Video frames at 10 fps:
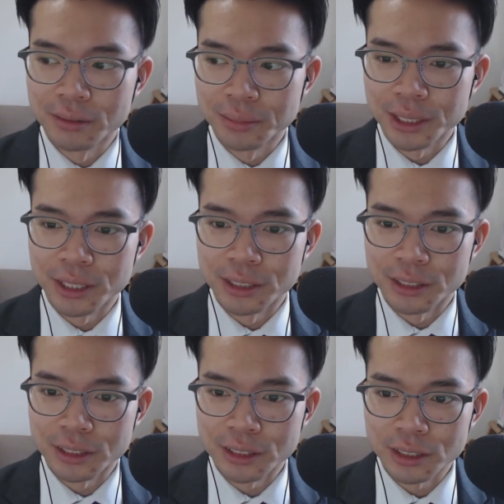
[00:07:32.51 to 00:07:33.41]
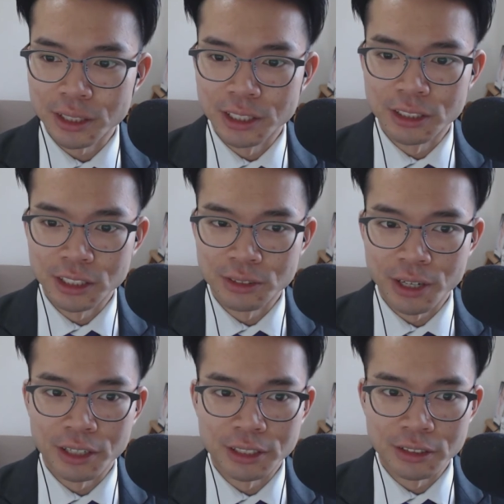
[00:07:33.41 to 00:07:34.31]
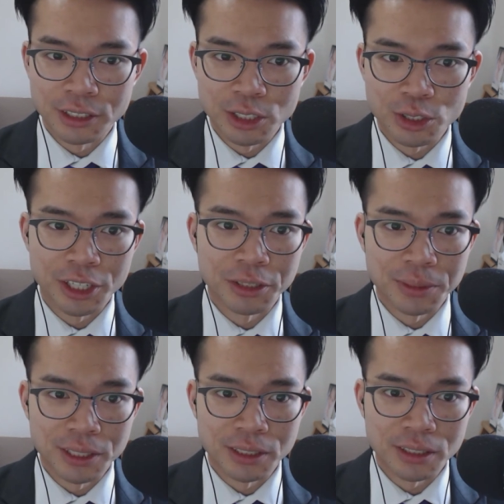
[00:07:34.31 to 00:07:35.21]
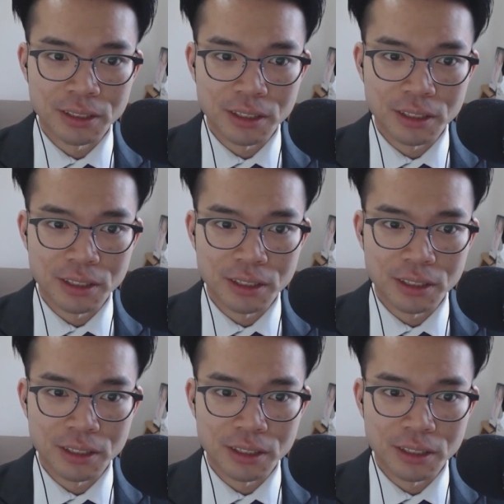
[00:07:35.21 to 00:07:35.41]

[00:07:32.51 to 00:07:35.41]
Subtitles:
because he sees value in training me